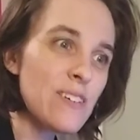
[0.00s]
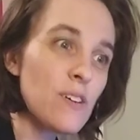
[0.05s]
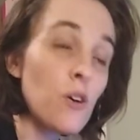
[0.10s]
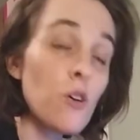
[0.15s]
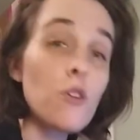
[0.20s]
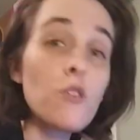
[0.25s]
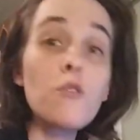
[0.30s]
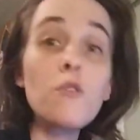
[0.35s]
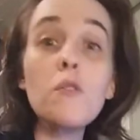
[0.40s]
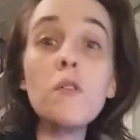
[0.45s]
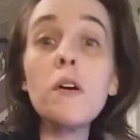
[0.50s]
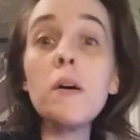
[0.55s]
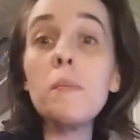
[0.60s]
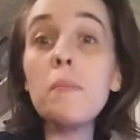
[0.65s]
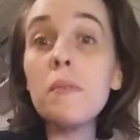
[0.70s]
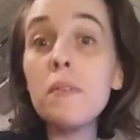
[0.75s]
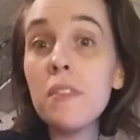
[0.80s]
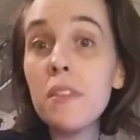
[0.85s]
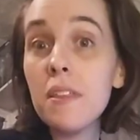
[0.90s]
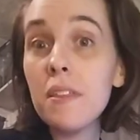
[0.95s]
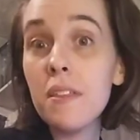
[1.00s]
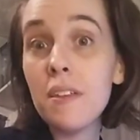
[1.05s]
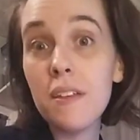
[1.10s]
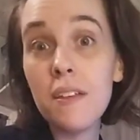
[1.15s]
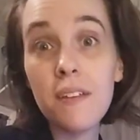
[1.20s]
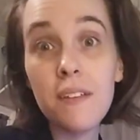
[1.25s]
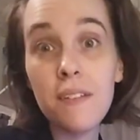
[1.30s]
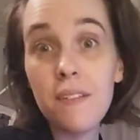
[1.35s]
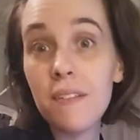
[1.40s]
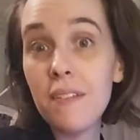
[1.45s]
or grew up with
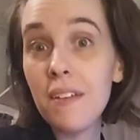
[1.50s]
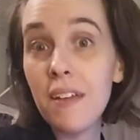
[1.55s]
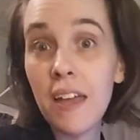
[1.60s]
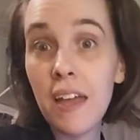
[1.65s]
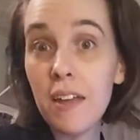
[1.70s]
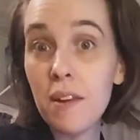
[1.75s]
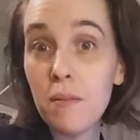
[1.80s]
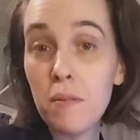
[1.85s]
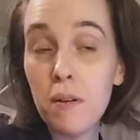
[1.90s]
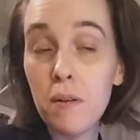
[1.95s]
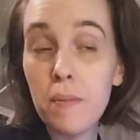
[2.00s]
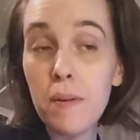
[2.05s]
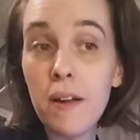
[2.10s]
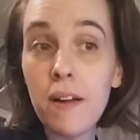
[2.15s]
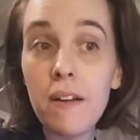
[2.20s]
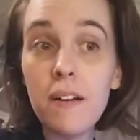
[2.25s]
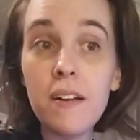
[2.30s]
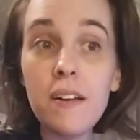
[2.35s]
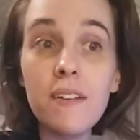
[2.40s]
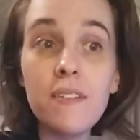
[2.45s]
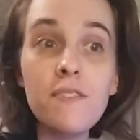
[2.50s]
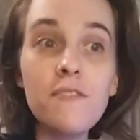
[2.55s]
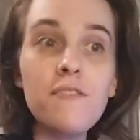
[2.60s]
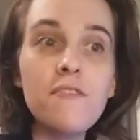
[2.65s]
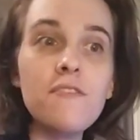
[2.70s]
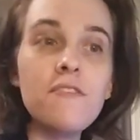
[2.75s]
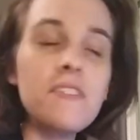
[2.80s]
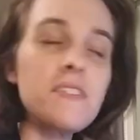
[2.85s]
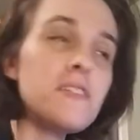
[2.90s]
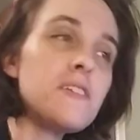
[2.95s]
Hanna-Barbera,
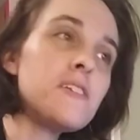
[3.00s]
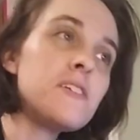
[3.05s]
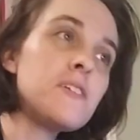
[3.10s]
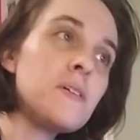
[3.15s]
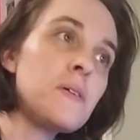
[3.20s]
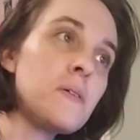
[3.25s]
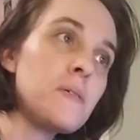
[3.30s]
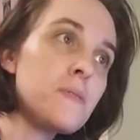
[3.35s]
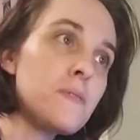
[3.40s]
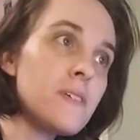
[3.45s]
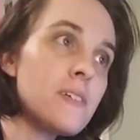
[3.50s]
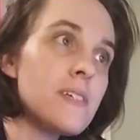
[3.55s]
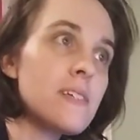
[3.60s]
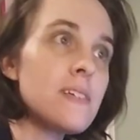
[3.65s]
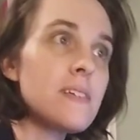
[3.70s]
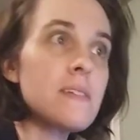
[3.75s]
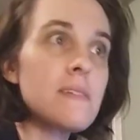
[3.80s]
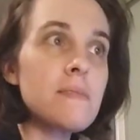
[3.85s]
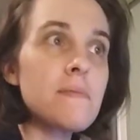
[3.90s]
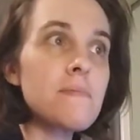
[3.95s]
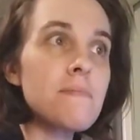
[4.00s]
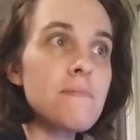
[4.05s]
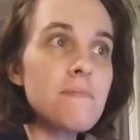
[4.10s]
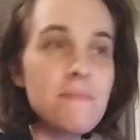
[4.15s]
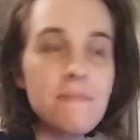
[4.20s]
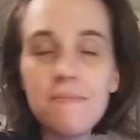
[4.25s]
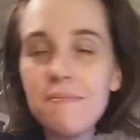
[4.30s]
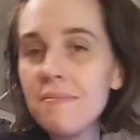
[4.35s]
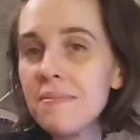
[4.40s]
Flintstones, and